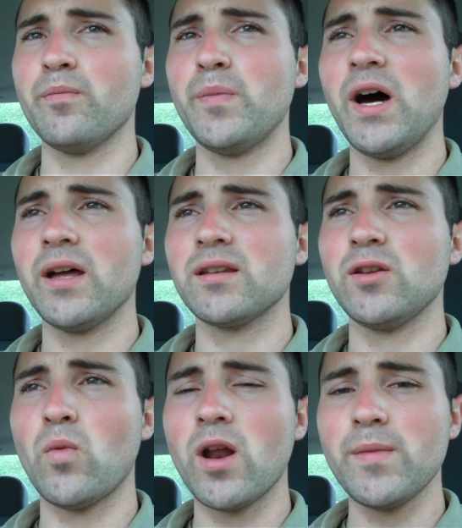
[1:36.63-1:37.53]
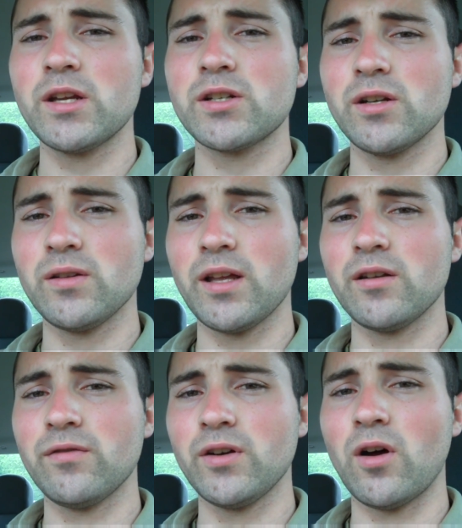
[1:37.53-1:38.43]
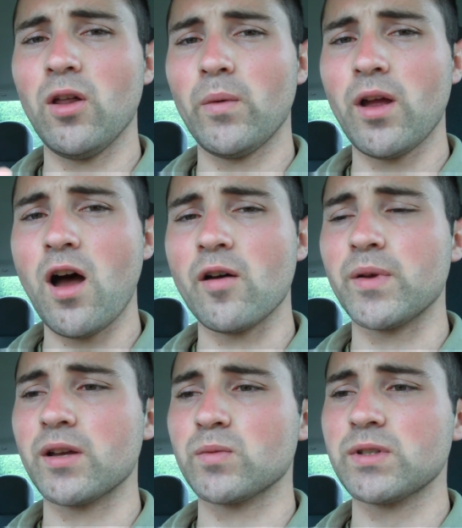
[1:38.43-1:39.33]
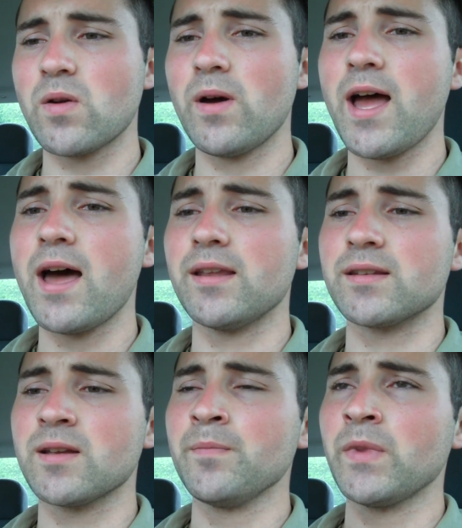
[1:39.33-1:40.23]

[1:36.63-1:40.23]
but you want to make sure you let your foot all the way off, because what's going on is,